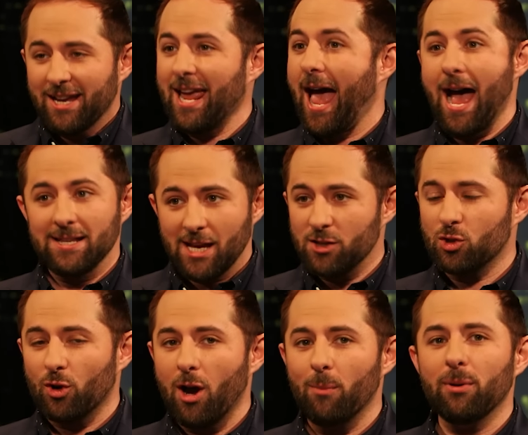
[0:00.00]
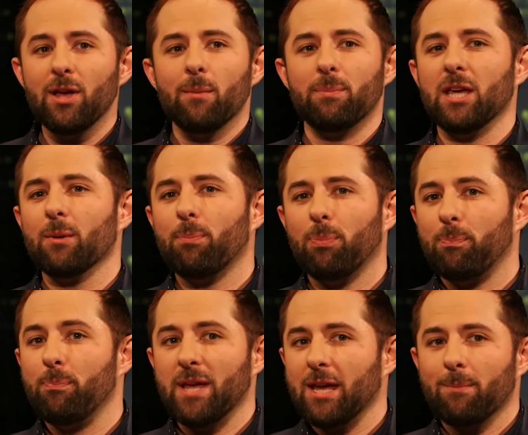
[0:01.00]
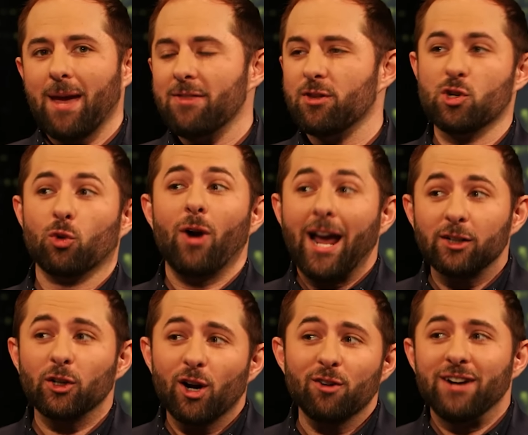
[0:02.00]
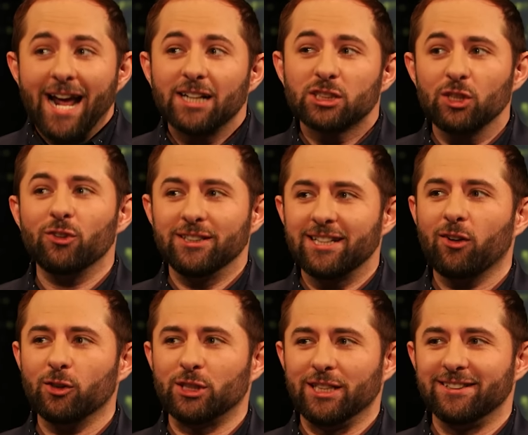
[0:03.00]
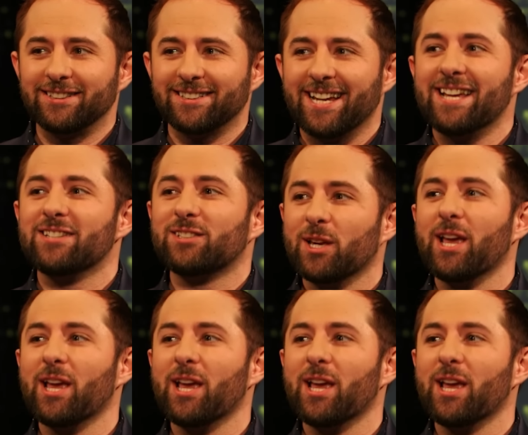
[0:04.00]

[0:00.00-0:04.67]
Yeah, as has Trump, being made the director of national intelligence is